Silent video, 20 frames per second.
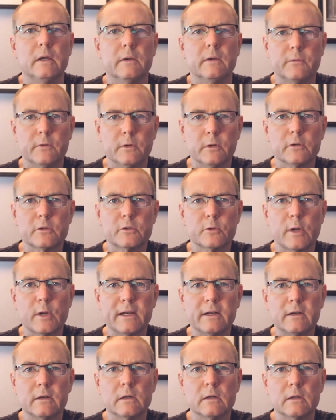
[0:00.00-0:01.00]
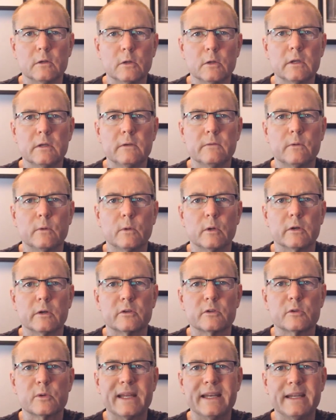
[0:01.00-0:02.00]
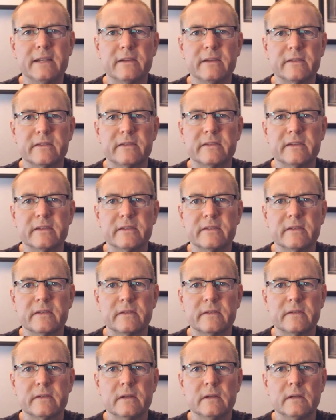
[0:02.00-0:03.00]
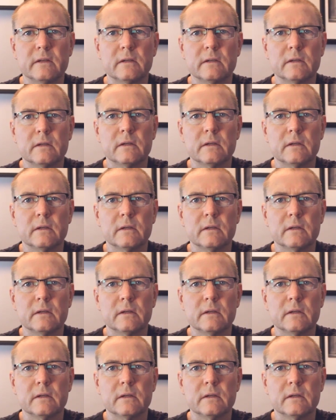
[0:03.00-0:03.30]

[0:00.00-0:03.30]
If you're a trader looking for trading consistency,